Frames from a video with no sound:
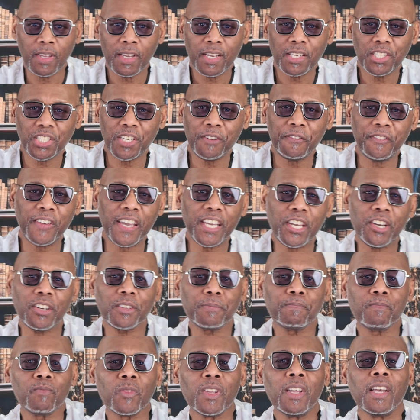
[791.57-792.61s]
She figured
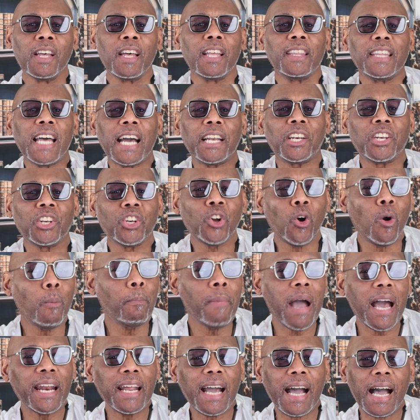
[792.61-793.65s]
that no
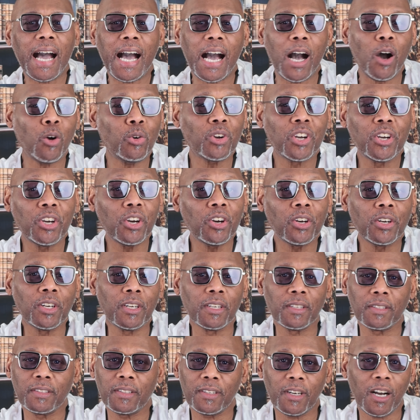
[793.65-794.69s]
matter how good
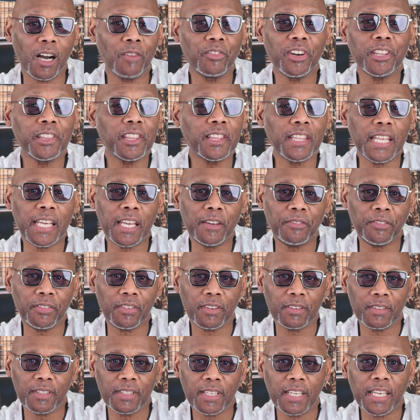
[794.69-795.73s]
of a thief
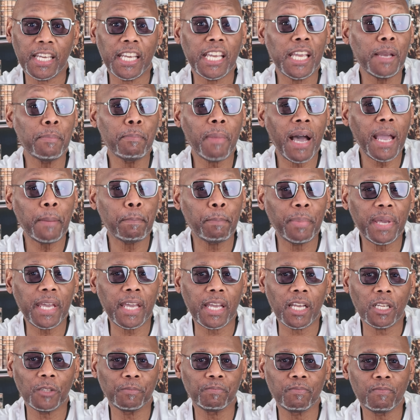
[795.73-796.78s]
he might
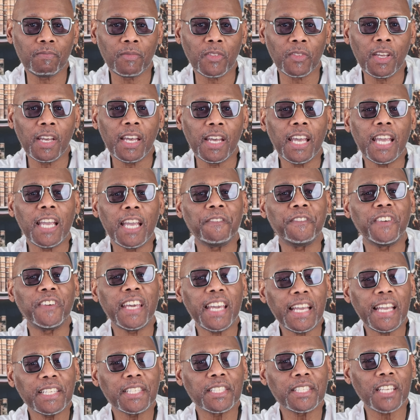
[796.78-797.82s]
be, if
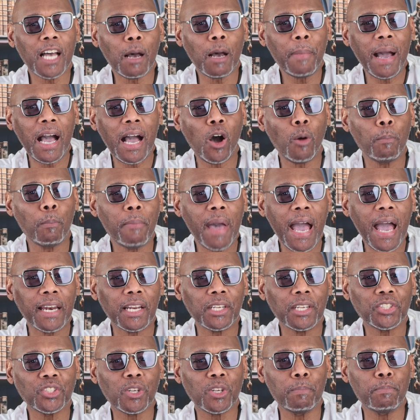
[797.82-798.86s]
he somehow
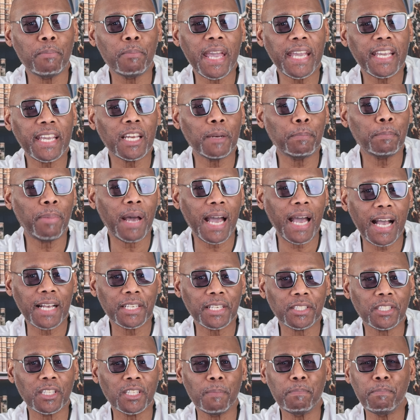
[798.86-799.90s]
managed to make it
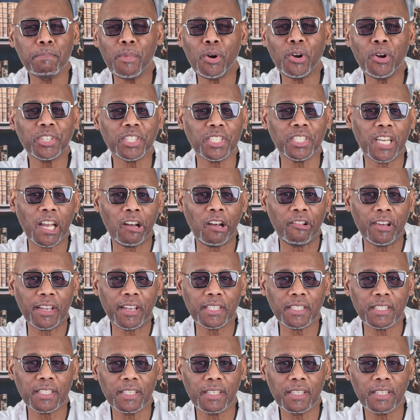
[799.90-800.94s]
past the
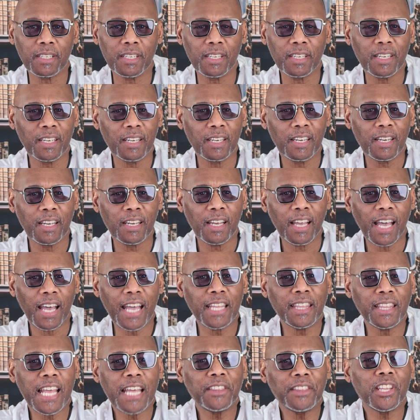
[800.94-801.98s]
mercenaries,
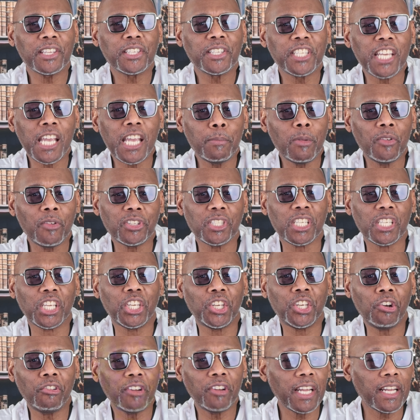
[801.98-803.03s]
and then the team of
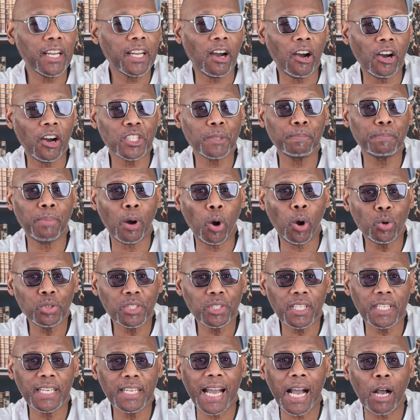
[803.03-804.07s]
security guards
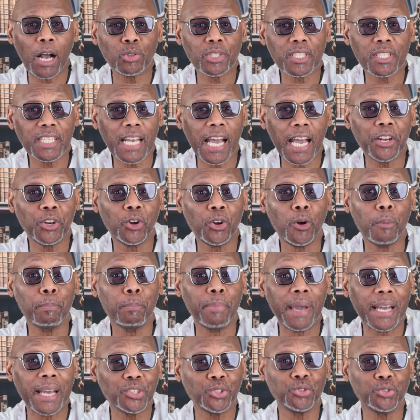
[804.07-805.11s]
posted outside her
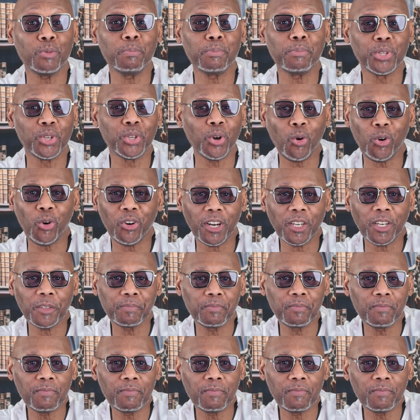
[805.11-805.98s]
bedroom door,